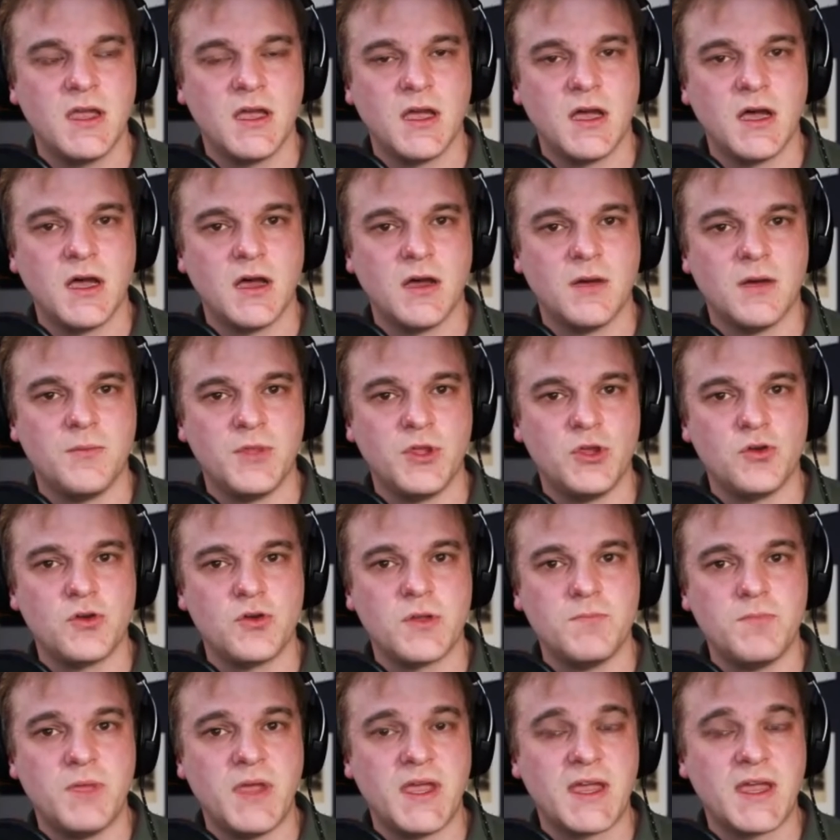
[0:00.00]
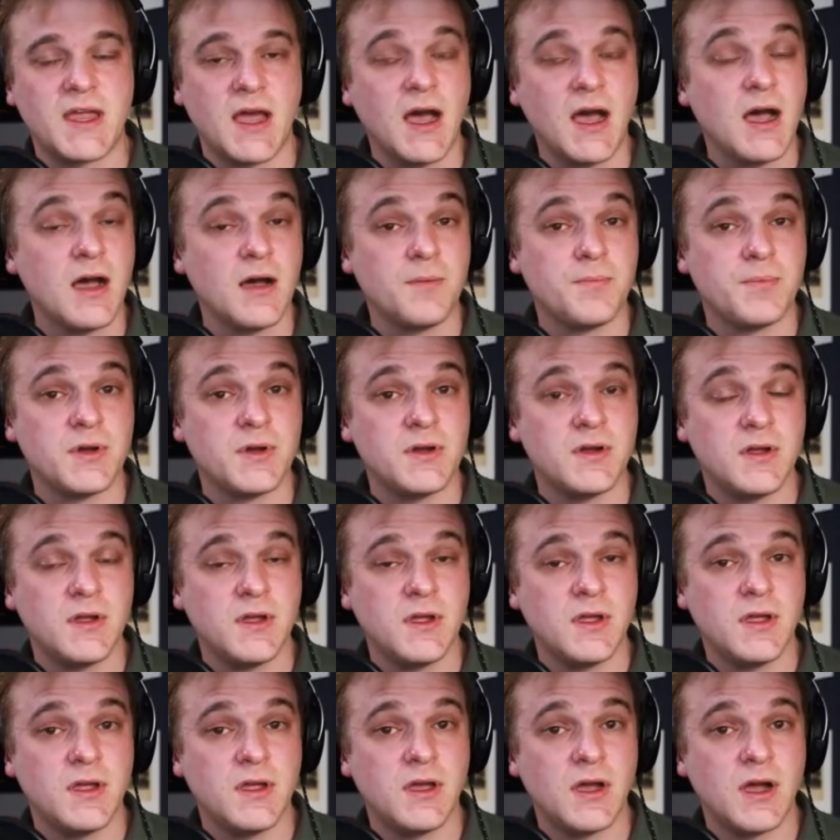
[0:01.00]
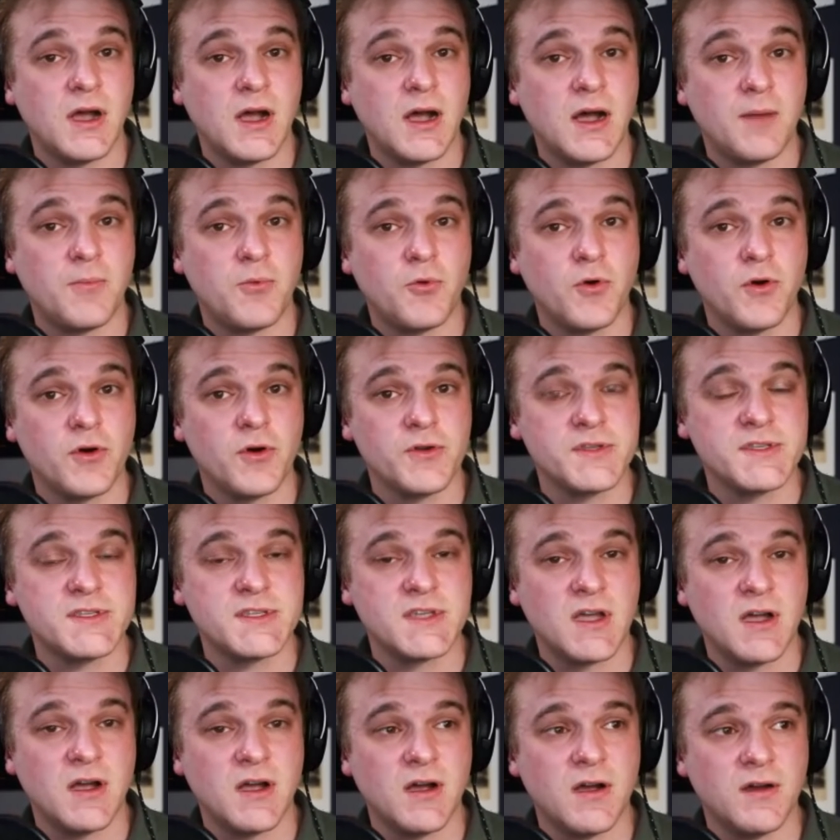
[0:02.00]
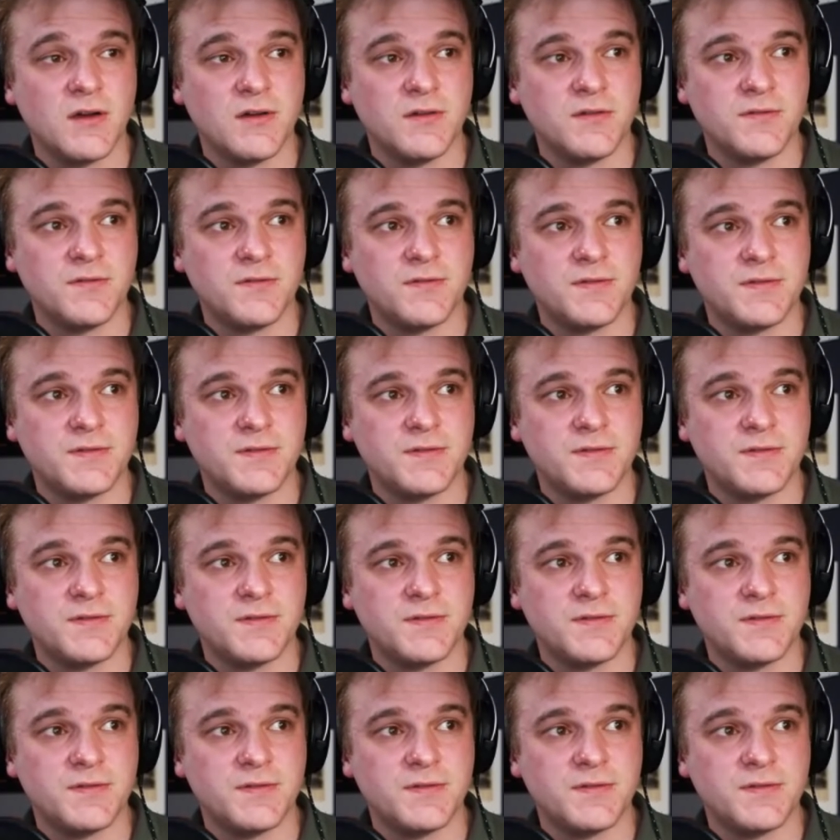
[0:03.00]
Um, you can pick up upwards of